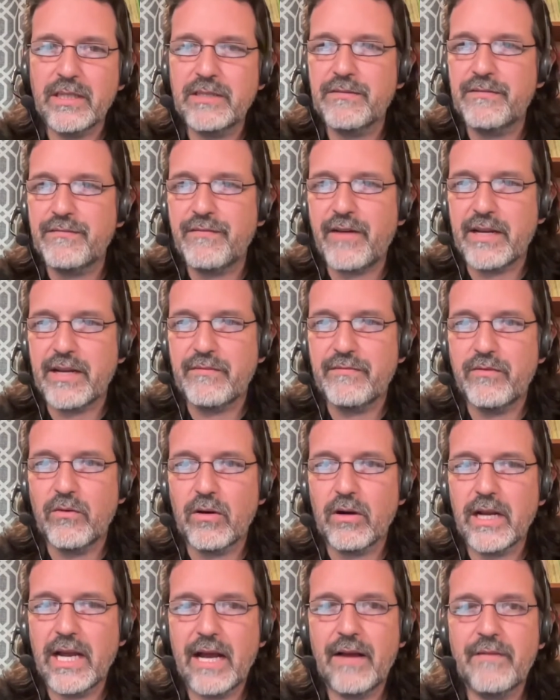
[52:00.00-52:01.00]
fight
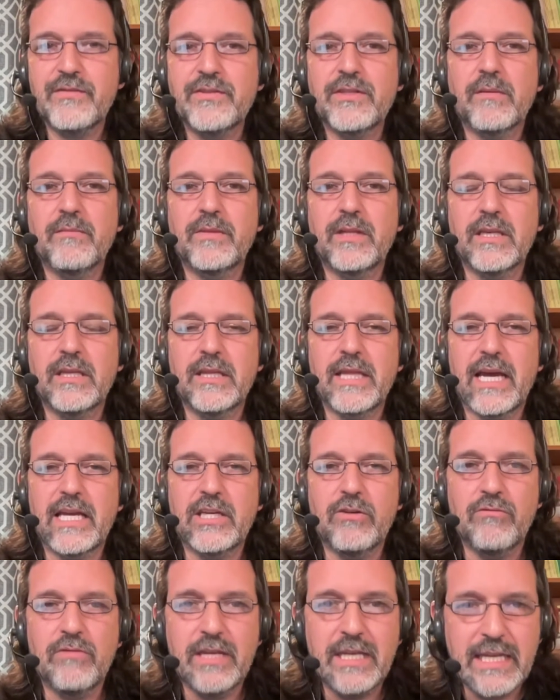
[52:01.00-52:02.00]
for. Have something that
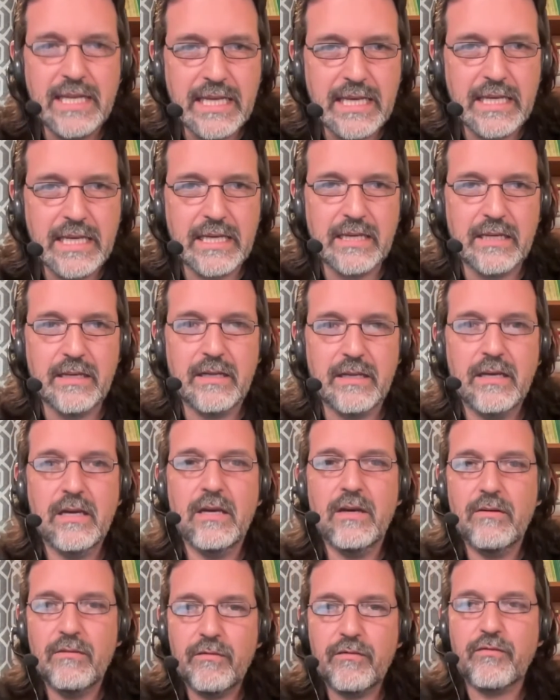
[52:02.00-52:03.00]
you need
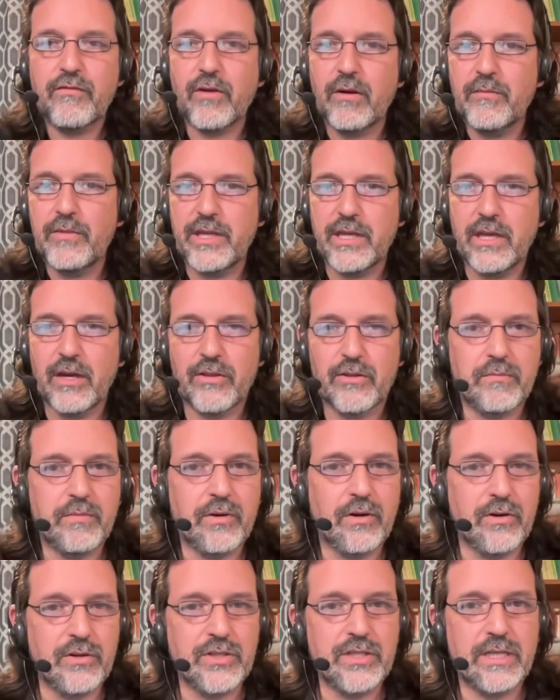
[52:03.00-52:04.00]
from the other
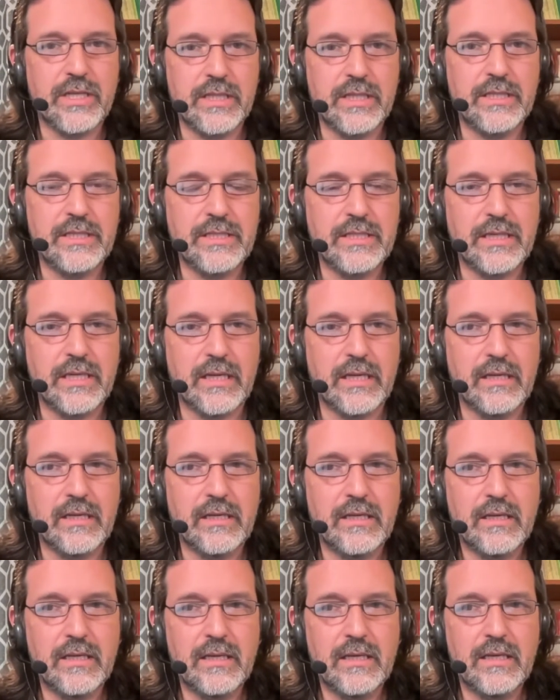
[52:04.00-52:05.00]
person in the scene.
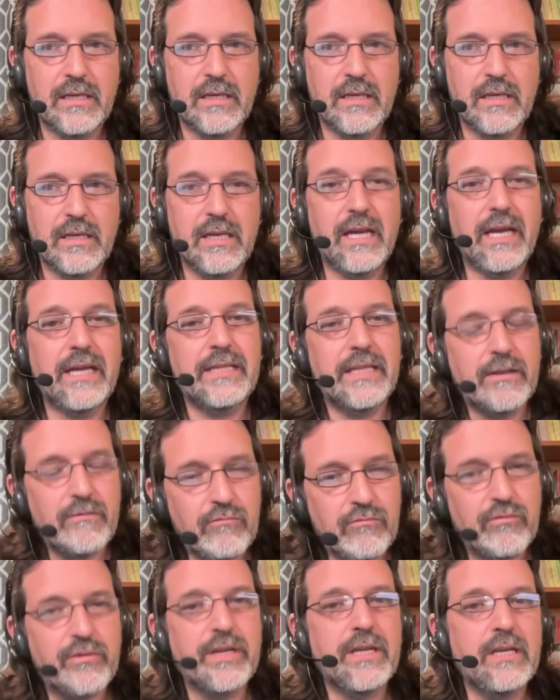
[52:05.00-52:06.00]
And then
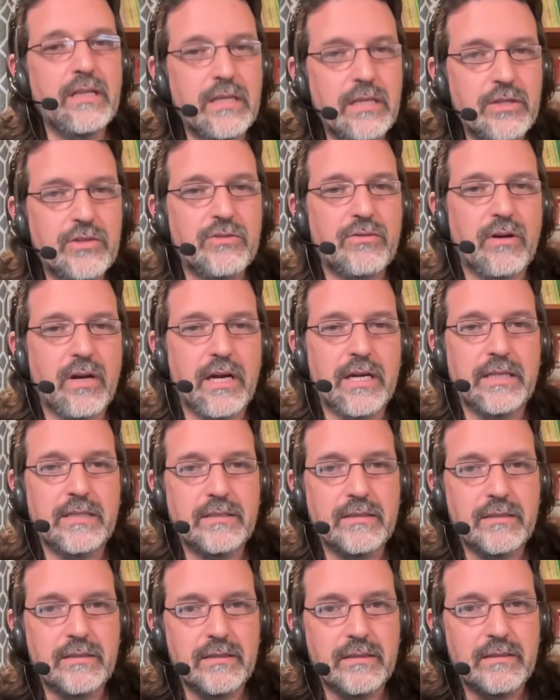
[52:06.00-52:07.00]
really try
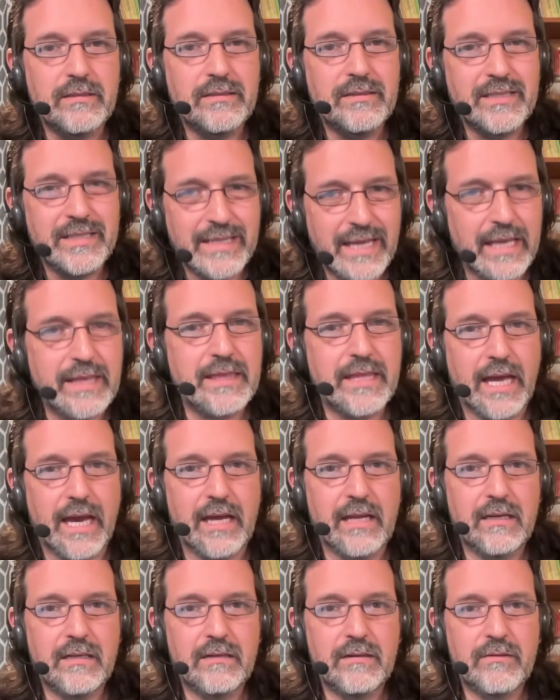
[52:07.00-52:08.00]
to get that
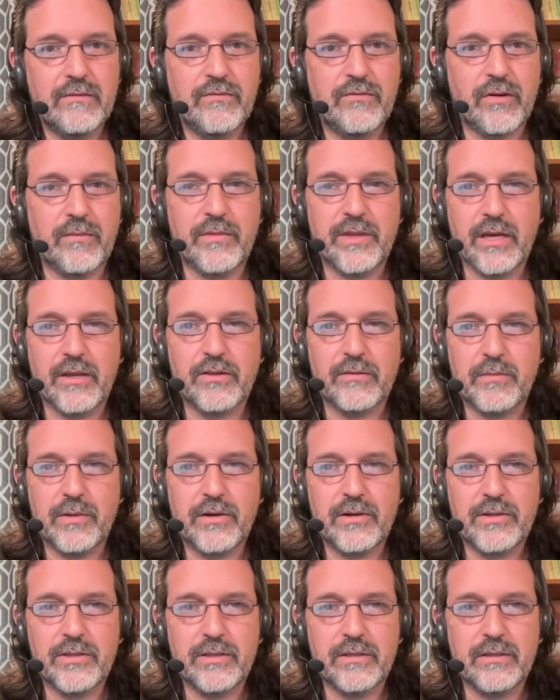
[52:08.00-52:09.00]
from the other
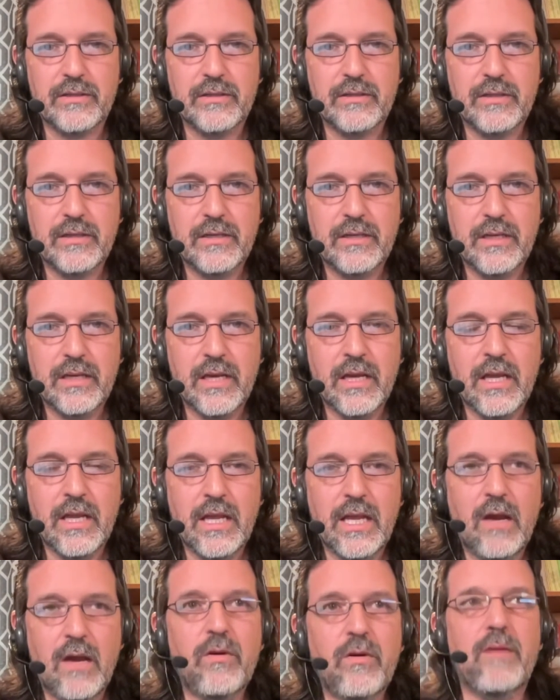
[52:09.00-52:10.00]
person.
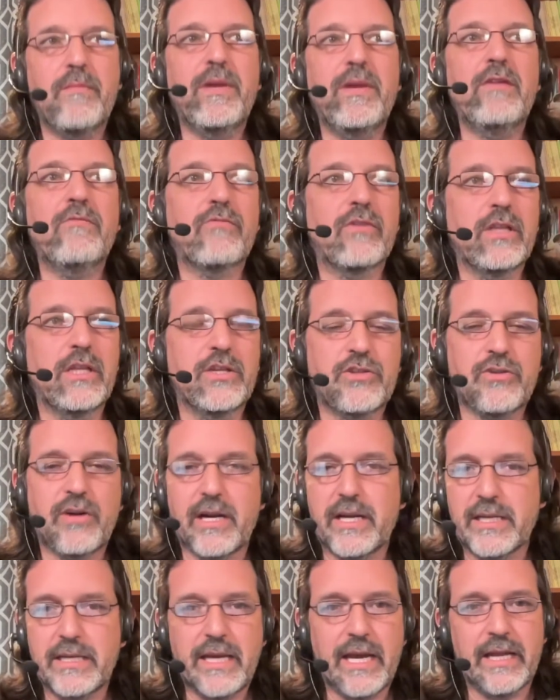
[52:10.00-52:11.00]
And what I mean really try to
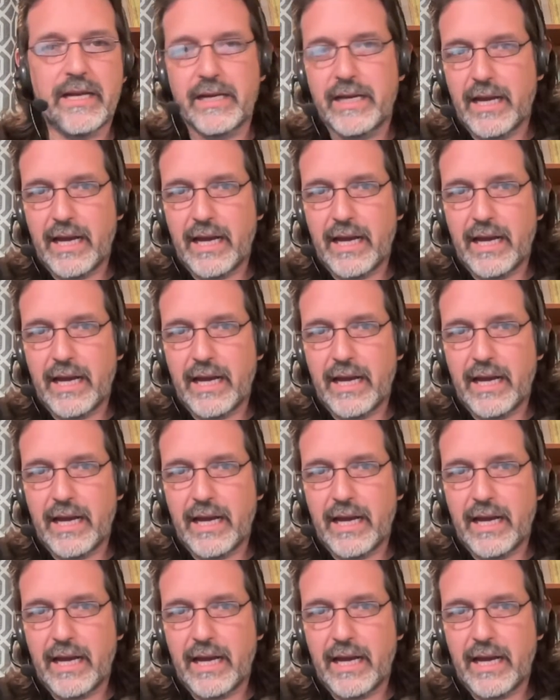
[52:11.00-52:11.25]
get it,